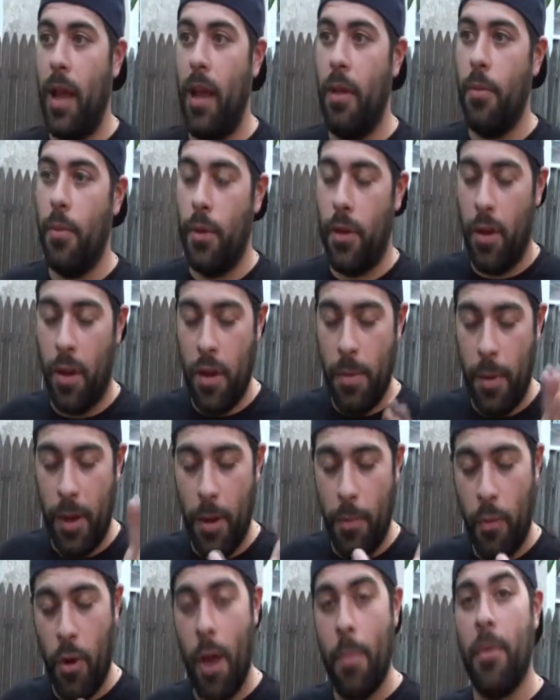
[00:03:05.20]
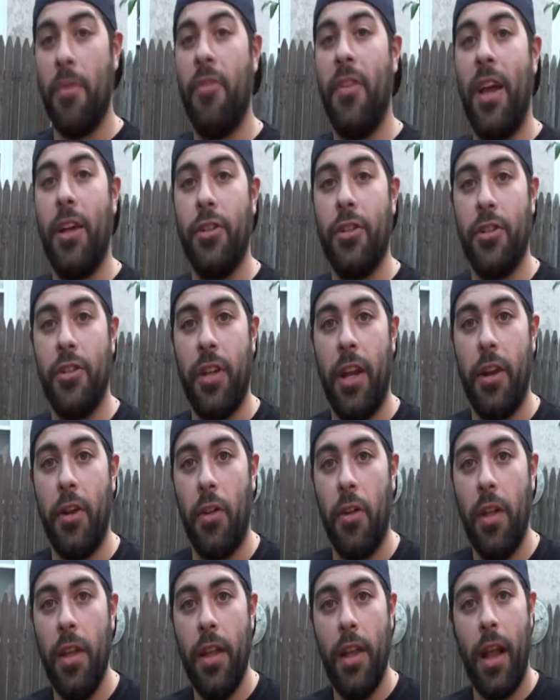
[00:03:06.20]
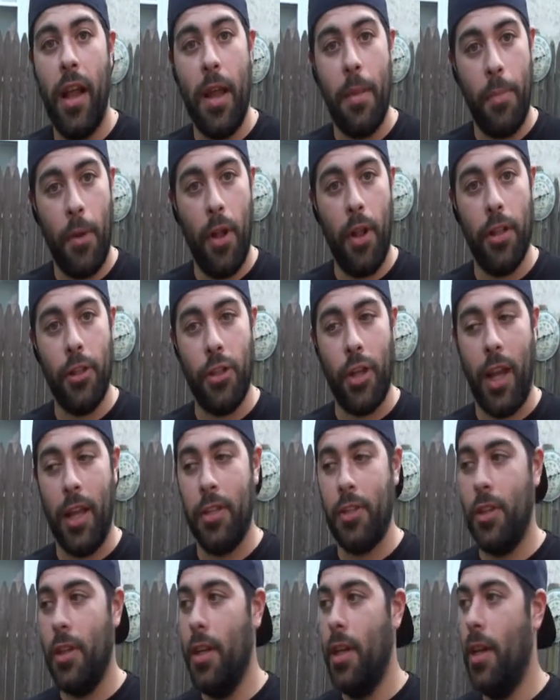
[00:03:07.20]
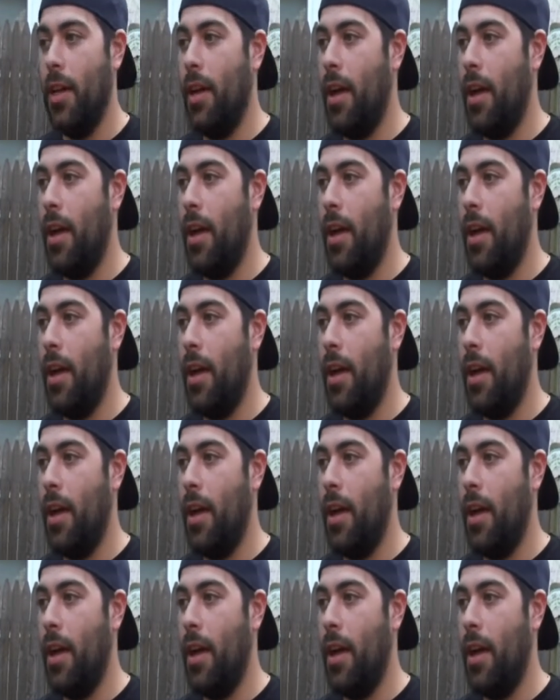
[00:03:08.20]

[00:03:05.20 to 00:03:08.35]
I will call you by your proper fascist title. I apologize.